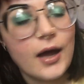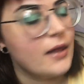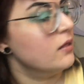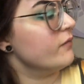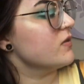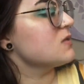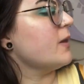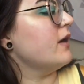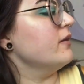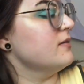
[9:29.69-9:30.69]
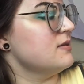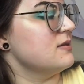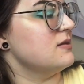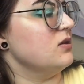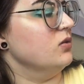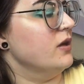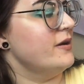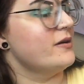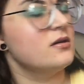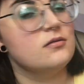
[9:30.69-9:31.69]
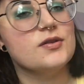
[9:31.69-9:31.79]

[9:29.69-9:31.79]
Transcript: I love this palette. This is still like,